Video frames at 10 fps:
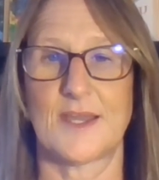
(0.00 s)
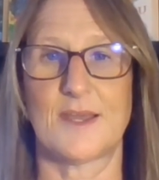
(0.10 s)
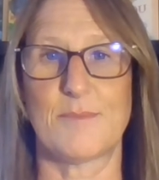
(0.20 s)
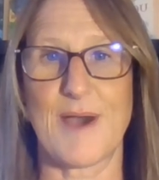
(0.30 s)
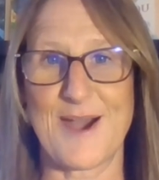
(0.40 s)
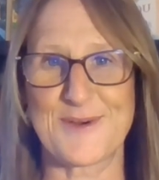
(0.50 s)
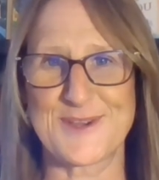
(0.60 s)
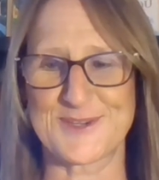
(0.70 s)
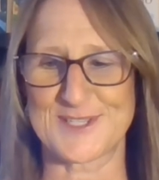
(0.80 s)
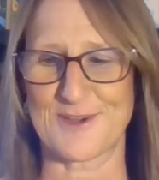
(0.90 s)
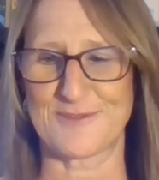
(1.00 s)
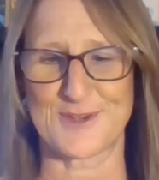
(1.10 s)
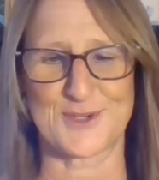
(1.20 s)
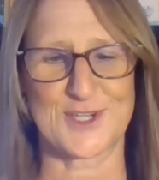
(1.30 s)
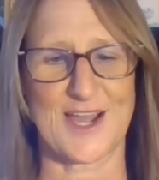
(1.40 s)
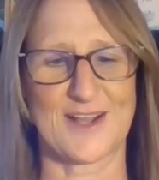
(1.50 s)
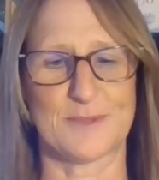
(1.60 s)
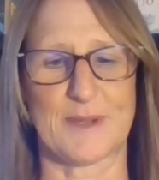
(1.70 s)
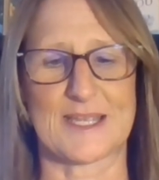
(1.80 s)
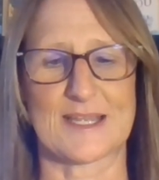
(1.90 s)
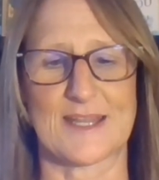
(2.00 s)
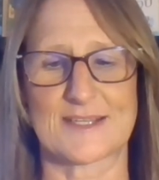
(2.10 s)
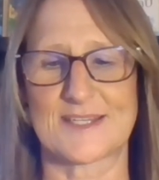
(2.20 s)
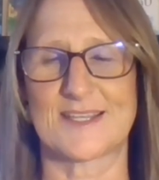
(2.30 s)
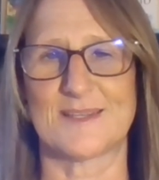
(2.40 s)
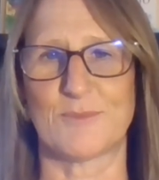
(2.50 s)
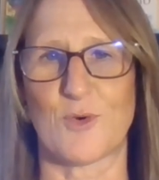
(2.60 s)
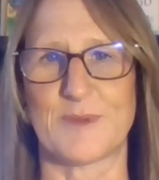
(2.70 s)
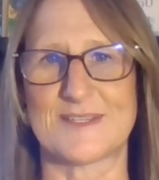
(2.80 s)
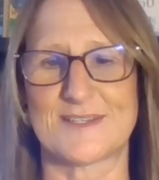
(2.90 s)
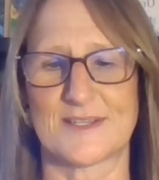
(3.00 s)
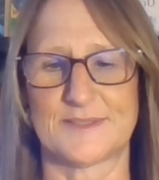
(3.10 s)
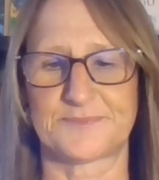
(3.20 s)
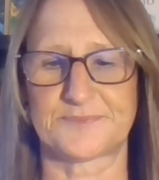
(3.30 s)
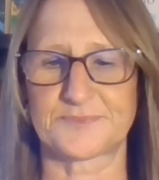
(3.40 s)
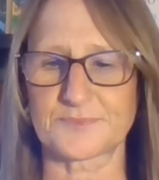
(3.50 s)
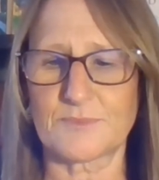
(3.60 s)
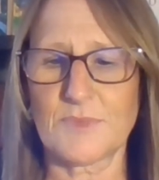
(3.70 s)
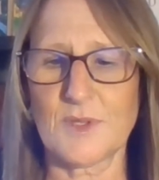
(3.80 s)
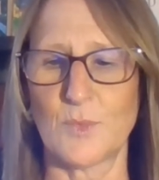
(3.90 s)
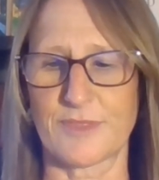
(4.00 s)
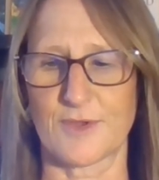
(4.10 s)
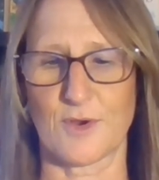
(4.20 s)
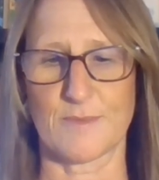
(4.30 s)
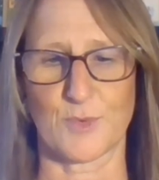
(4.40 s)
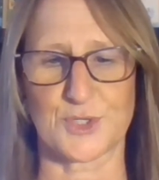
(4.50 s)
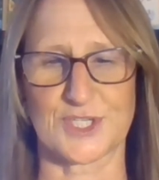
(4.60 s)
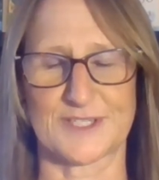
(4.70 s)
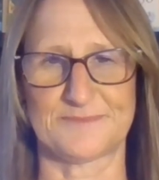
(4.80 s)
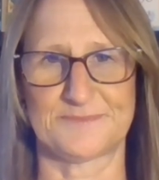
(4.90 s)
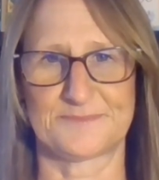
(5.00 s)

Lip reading: Empower yourself and your child by connecting in the moment with their emotion.